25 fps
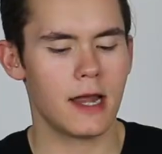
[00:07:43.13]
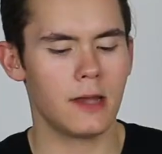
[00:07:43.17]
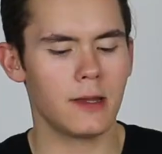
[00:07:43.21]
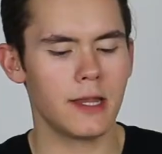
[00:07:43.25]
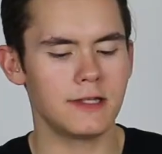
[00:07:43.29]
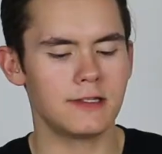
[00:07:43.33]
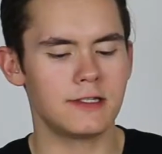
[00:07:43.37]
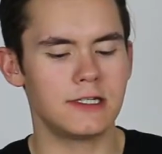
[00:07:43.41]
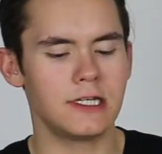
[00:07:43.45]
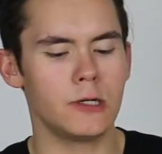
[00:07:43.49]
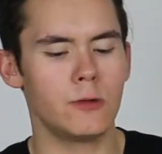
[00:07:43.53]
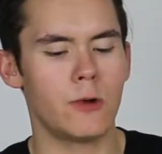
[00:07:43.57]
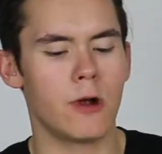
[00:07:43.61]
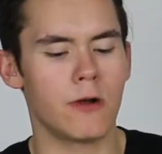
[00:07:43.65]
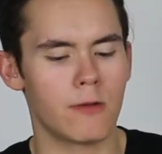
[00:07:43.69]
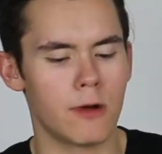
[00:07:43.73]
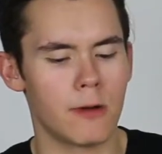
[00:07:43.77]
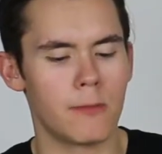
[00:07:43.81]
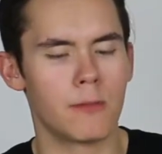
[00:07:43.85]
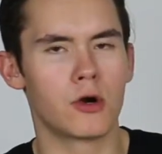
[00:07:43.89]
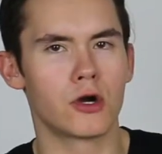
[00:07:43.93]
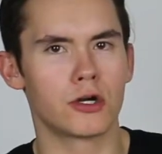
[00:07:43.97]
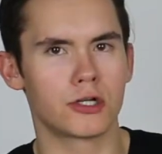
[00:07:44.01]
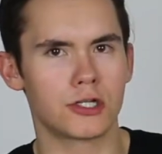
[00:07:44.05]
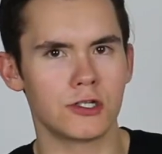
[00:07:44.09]
Now let's see what
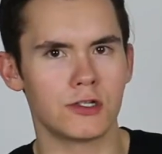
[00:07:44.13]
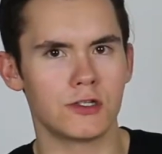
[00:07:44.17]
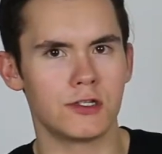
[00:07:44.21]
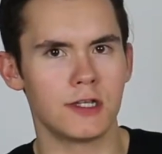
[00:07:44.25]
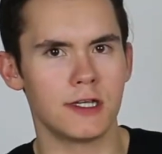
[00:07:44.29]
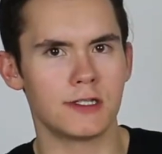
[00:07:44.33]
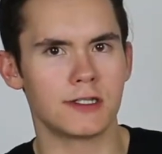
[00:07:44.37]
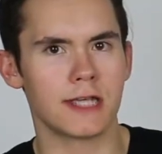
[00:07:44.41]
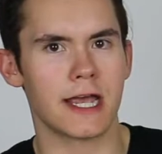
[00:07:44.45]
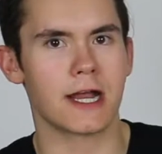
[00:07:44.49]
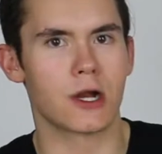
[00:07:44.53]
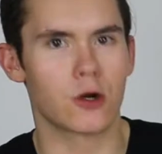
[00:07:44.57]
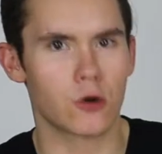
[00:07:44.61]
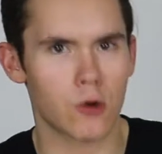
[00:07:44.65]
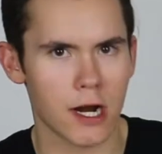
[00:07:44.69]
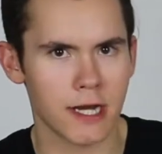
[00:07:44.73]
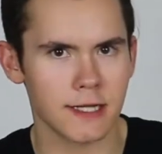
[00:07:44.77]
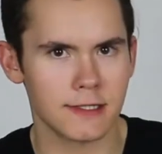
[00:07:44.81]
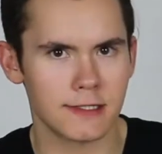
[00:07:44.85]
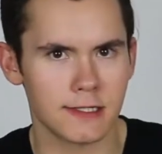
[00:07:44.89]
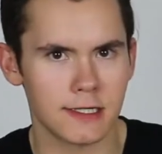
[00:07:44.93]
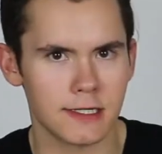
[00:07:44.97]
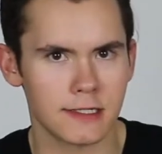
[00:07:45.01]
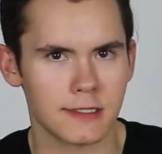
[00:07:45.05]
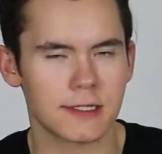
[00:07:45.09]
emergencies and
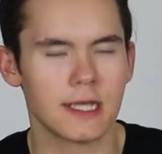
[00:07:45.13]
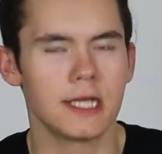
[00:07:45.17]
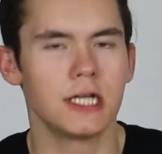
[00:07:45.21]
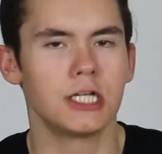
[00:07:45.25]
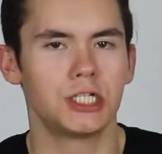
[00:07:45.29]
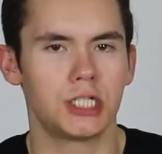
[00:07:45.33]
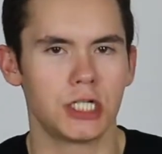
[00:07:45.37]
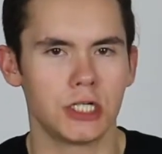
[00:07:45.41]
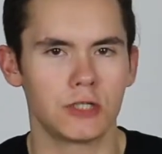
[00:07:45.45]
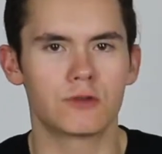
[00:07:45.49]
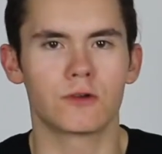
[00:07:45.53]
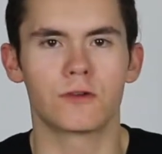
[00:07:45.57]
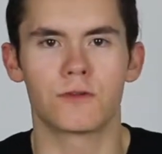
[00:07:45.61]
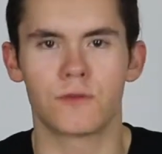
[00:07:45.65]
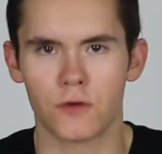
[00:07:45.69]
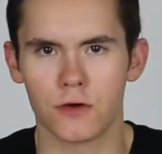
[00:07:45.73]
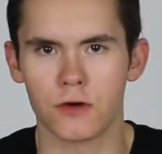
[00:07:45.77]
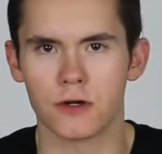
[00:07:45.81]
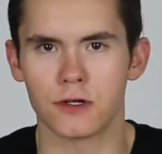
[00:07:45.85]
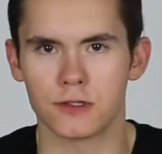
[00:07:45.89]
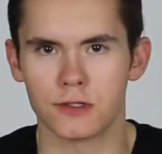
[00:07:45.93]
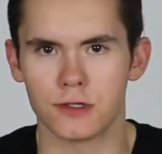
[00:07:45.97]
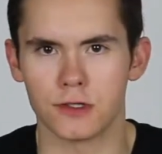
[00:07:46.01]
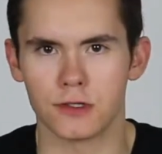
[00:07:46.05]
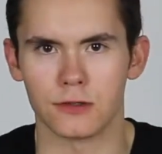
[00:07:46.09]
crises she's
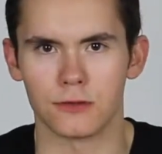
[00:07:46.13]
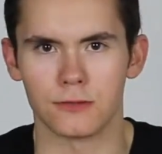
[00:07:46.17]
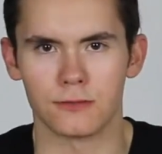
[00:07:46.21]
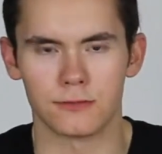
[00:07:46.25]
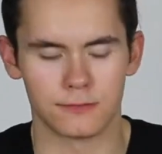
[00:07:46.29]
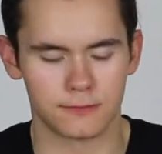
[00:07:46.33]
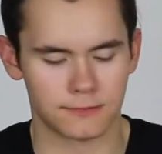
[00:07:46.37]
referring to.